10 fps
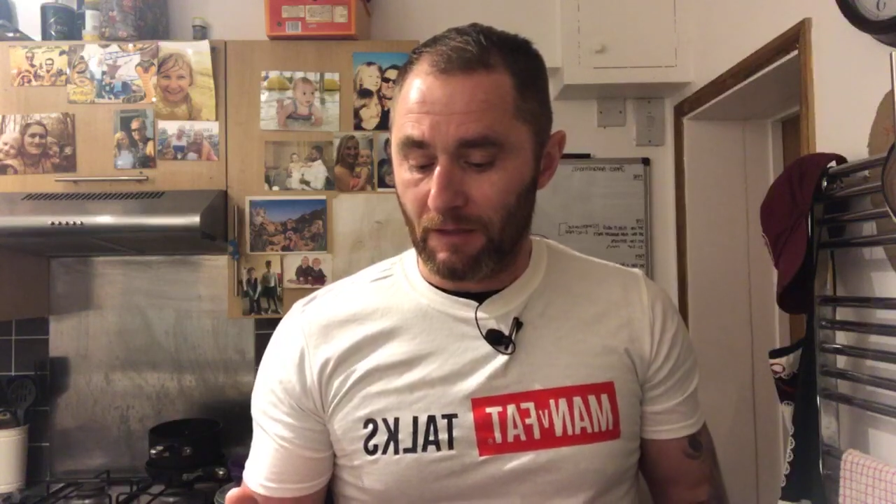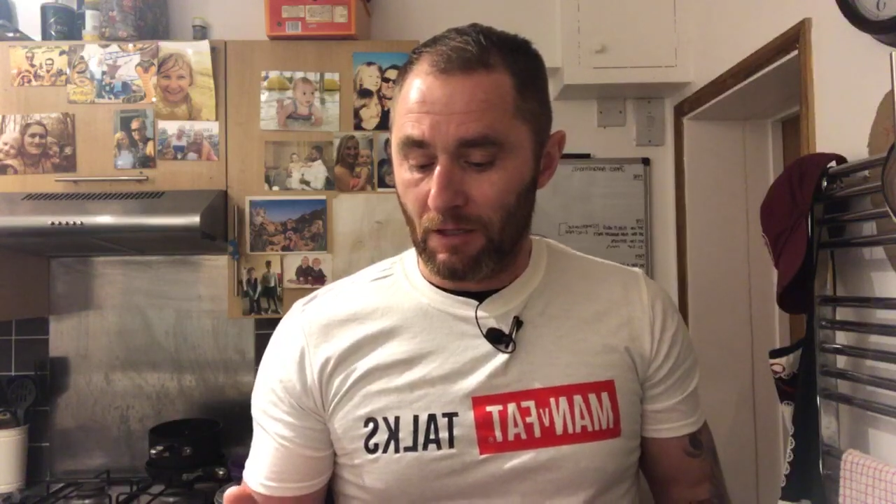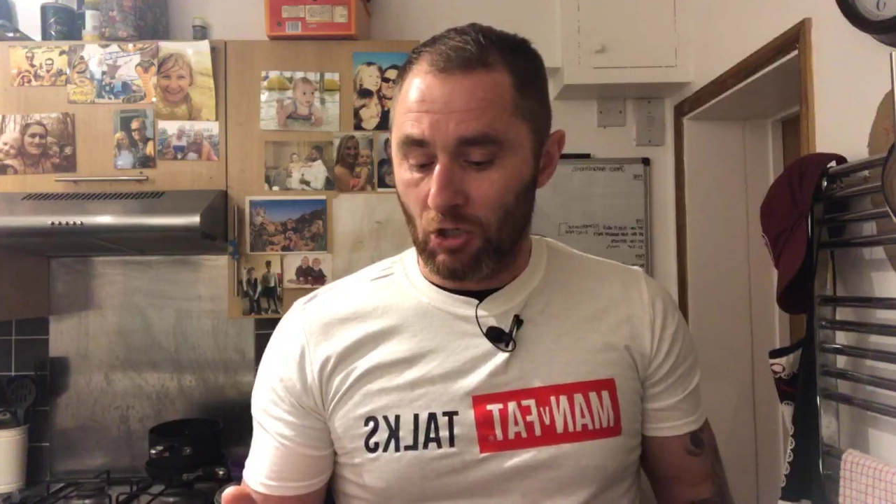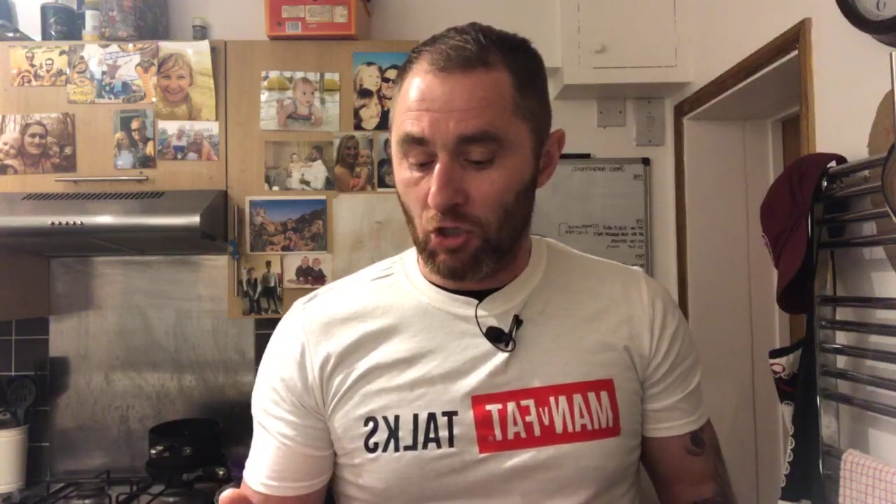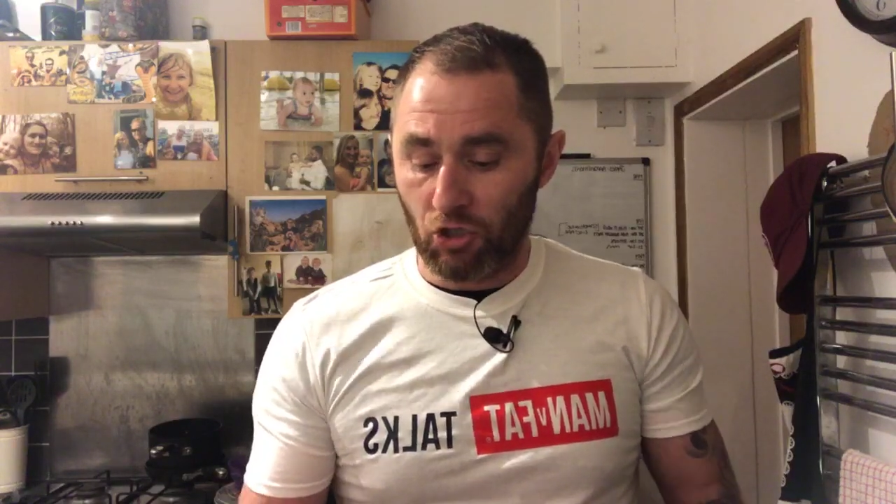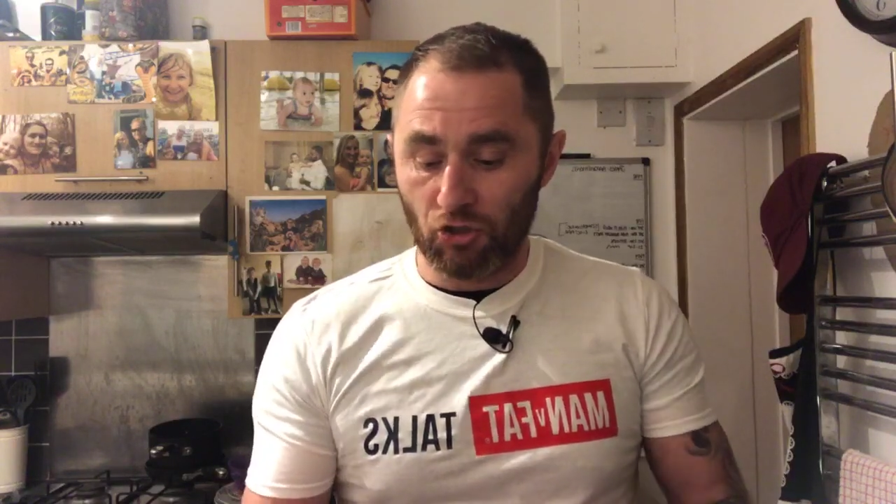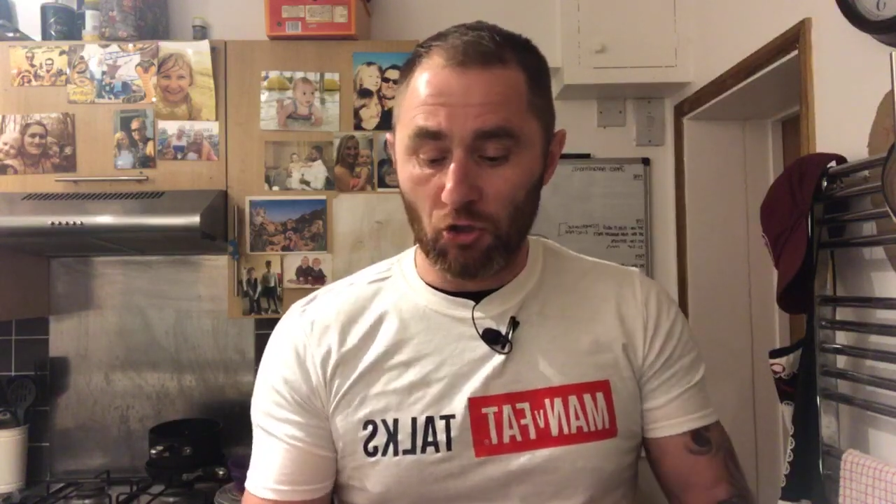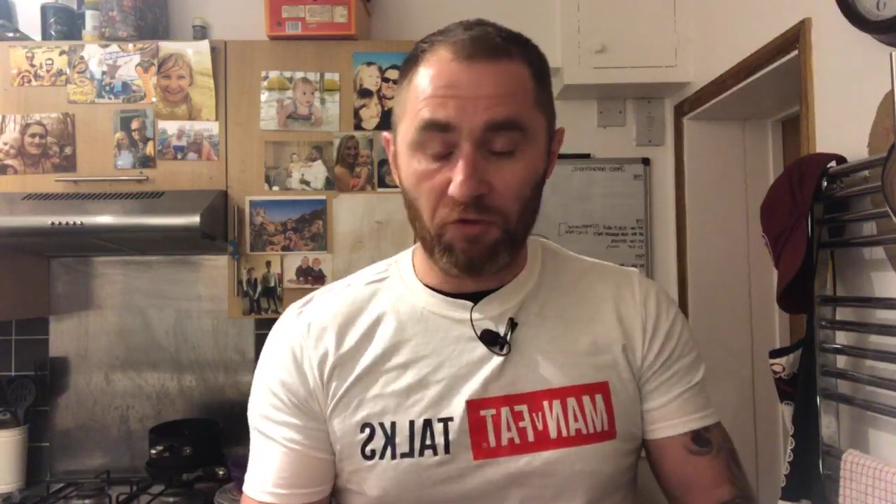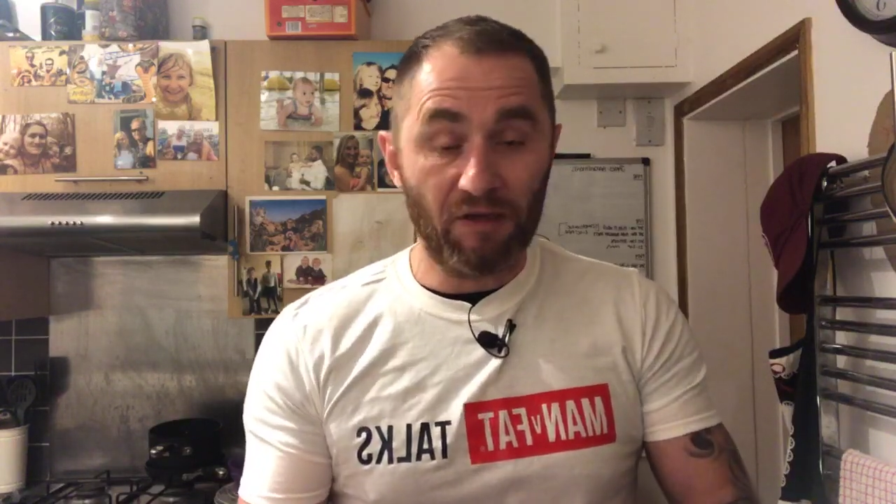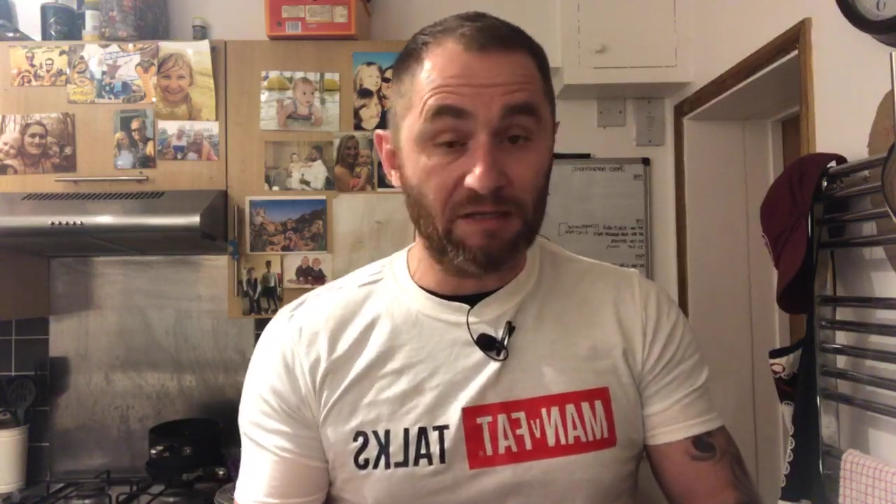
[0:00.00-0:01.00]
You can
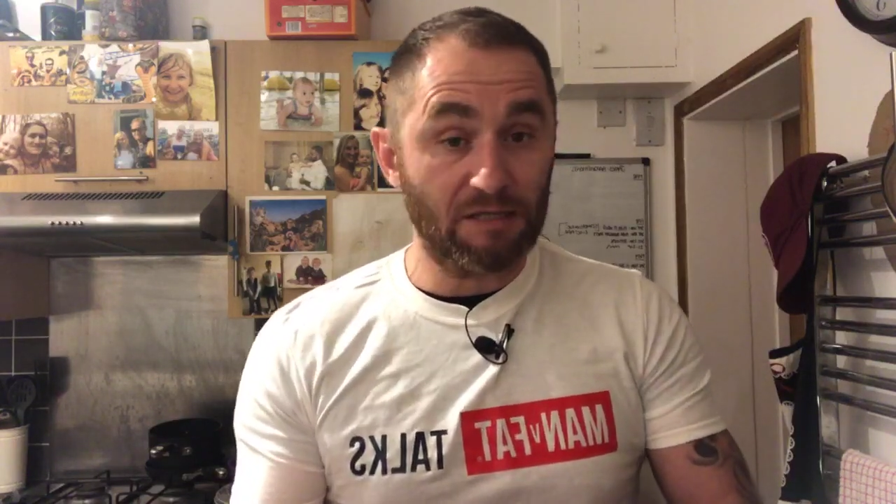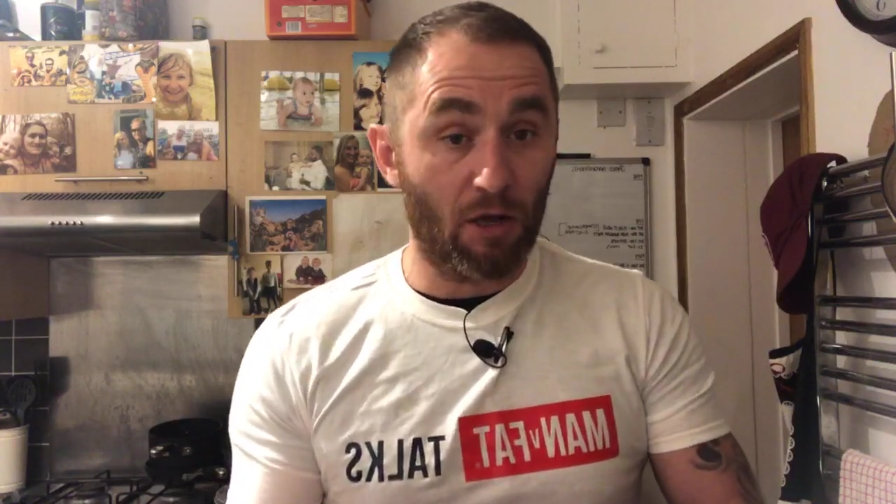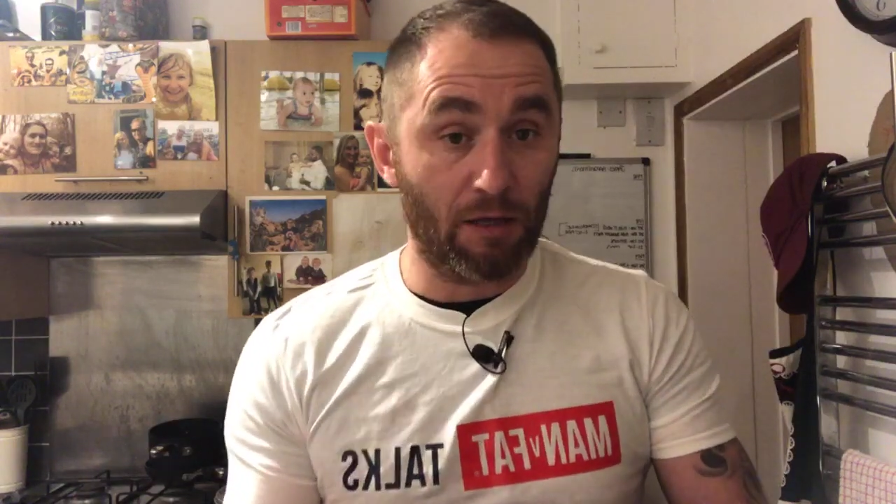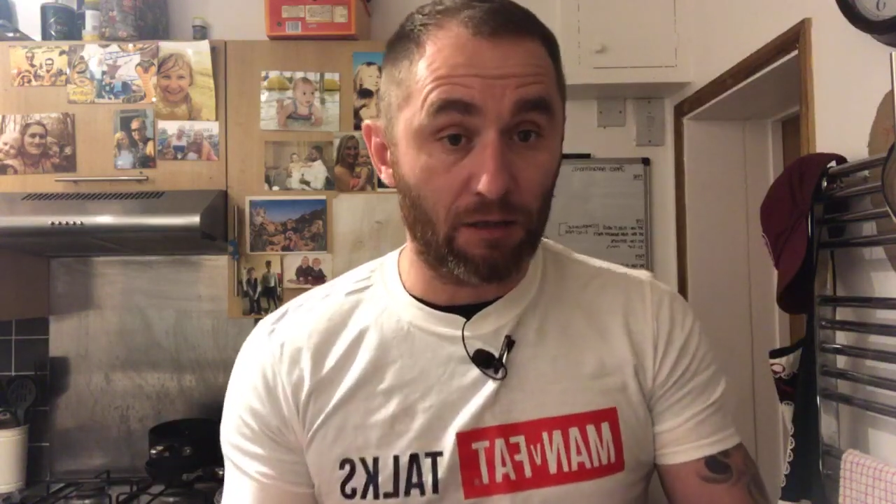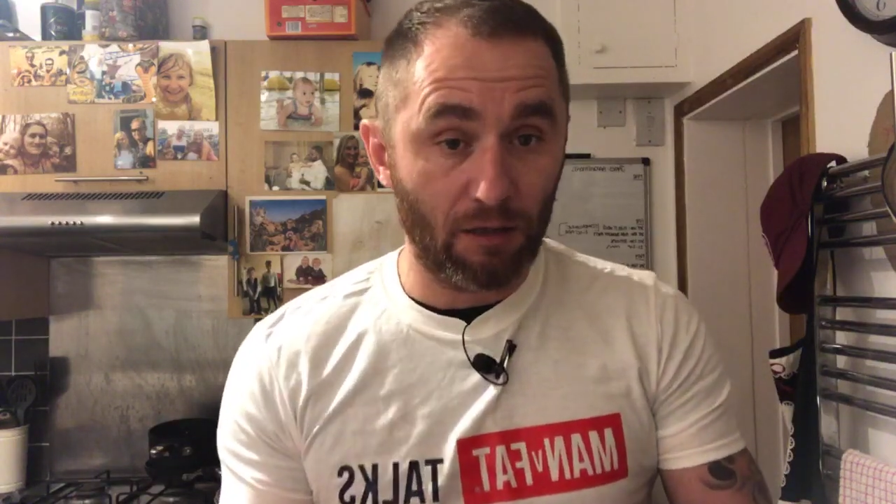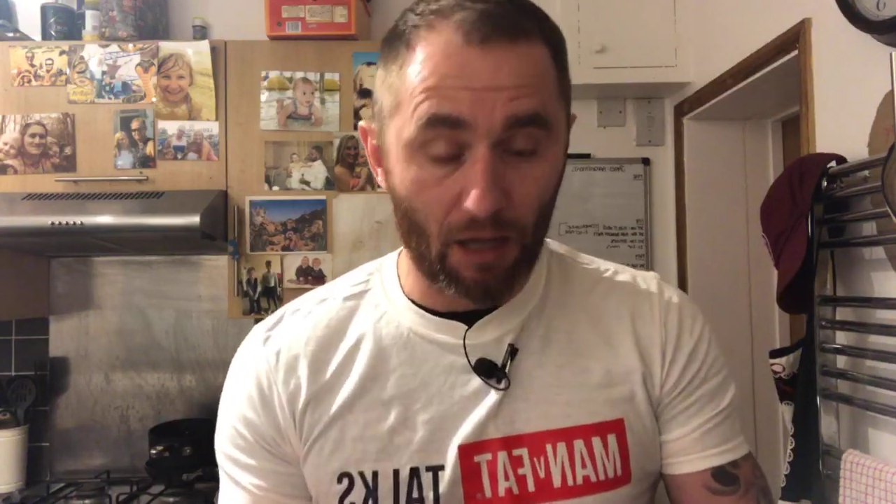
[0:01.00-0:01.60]
do things like